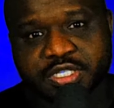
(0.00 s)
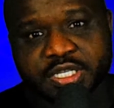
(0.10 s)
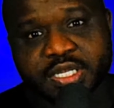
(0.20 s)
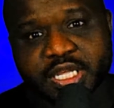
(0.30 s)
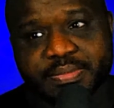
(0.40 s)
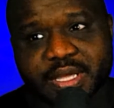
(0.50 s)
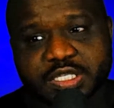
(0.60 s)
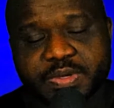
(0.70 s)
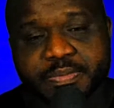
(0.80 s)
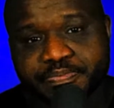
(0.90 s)
deemed that
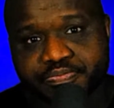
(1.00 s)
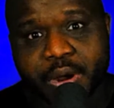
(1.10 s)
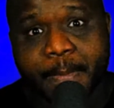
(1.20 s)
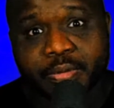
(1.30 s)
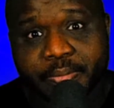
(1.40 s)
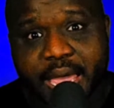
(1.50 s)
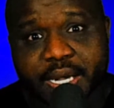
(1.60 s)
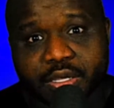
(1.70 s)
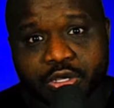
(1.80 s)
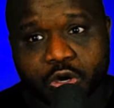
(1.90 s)
to be
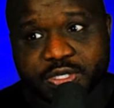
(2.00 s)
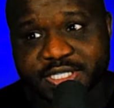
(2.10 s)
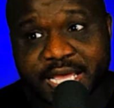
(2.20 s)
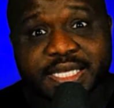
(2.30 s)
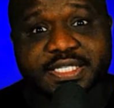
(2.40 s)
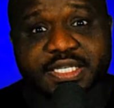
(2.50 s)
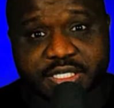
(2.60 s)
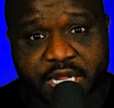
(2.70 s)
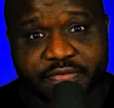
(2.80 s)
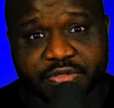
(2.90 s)
problematic, sexist
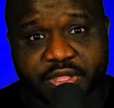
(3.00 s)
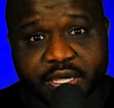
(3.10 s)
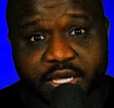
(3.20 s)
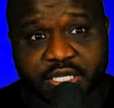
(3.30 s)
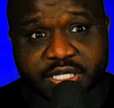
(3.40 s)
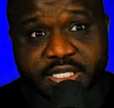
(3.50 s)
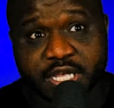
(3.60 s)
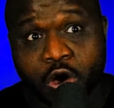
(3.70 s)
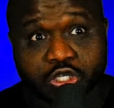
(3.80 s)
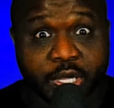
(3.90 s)
and everything, because there's
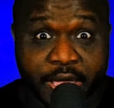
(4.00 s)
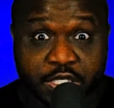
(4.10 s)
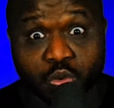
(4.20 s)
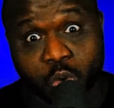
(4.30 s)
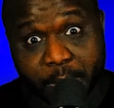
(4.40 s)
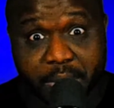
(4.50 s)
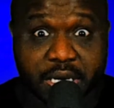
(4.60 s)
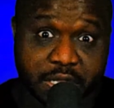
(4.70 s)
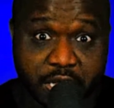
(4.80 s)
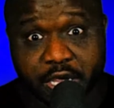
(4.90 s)
also ex-women
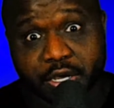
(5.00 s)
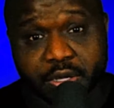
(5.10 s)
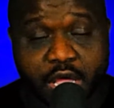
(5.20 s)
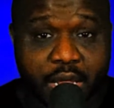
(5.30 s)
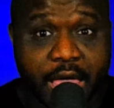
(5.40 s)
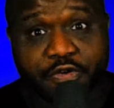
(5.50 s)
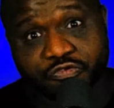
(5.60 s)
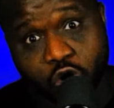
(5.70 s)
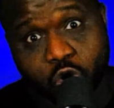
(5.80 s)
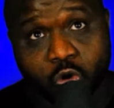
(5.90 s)
in there like
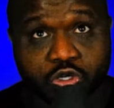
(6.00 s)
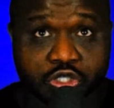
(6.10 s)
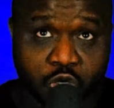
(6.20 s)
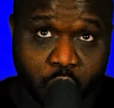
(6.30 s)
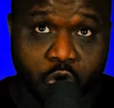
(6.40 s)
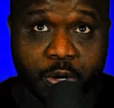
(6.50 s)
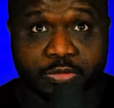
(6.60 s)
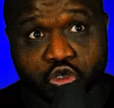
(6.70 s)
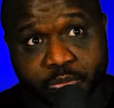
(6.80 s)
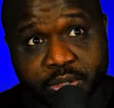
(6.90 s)
Rogue,
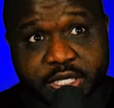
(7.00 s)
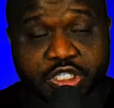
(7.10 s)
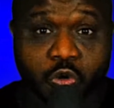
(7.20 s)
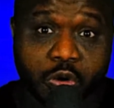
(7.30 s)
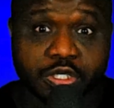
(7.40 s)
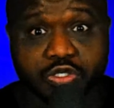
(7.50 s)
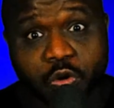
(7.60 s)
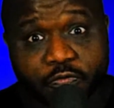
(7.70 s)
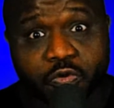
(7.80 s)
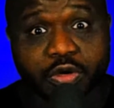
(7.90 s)
Storm, Jubilee, so on and
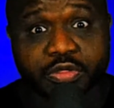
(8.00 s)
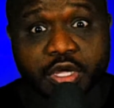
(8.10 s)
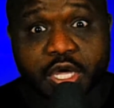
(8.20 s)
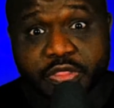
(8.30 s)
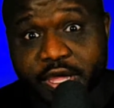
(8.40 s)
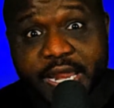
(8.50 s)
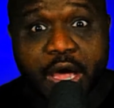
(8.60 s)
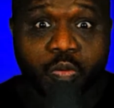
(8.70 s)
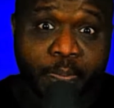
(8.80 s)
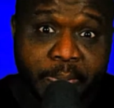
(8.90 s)
so forth. They're
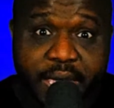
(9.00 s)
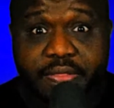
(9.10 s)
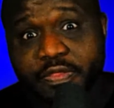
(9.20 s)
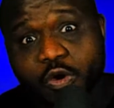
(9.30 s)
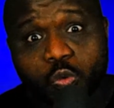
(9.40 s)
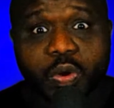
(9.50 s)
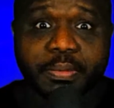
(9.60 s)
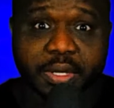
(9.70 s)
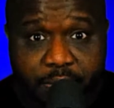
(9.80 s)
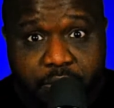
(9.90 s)
not men, they're
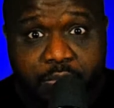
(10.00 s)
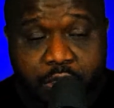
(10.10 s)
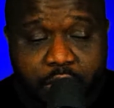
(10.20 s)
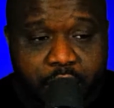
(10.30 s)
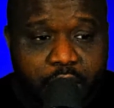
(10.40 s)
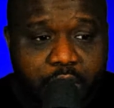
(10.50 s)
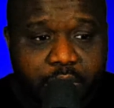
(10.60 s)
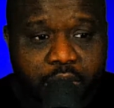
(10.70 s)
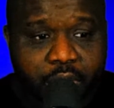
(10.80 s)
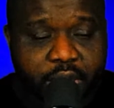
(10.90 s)
women.
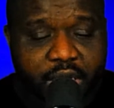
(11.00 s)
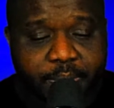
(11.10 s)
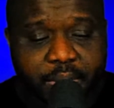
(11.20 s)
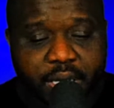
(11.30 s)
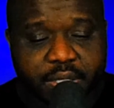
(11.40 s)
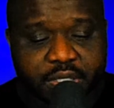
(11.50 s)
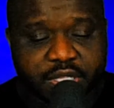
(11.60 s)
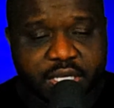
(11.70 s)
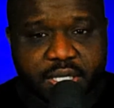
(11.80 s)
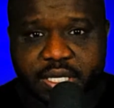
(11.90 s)
Okay, but the
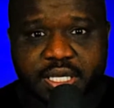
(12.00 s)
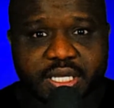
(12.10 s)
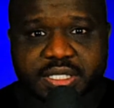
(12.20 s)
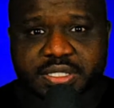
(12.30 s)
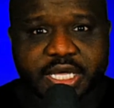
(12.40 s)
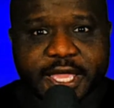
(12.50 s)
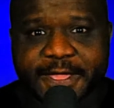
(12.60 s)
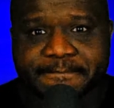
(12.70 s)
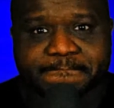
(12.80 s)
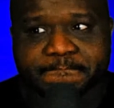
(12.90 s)
thing is, like,